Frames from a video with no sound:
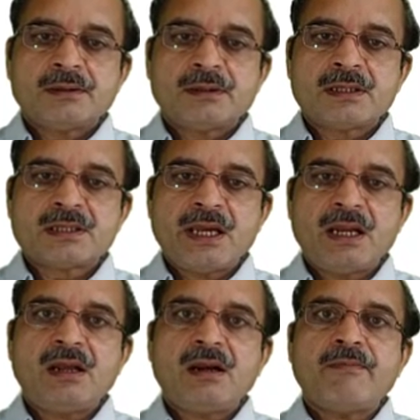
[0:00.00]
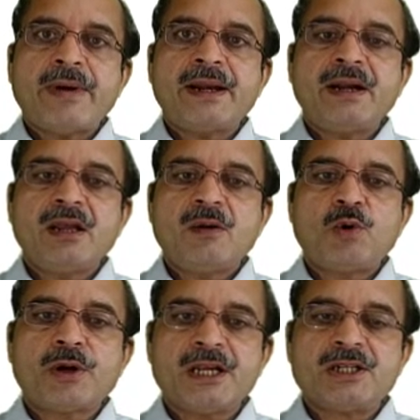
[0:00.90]
the scalar magnetic
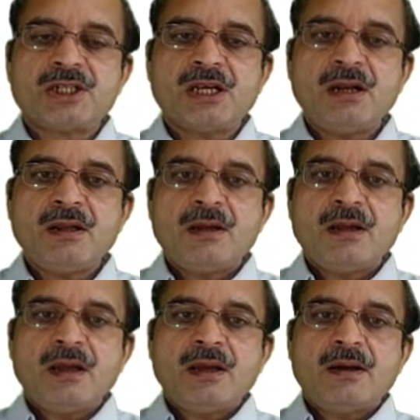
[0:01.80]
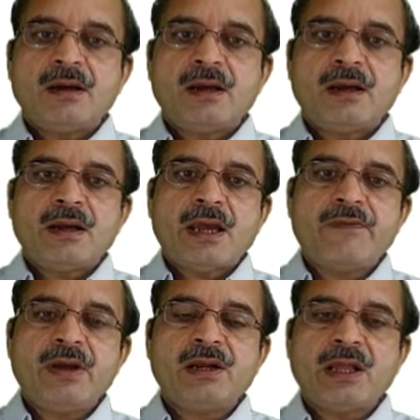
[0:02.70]
potential having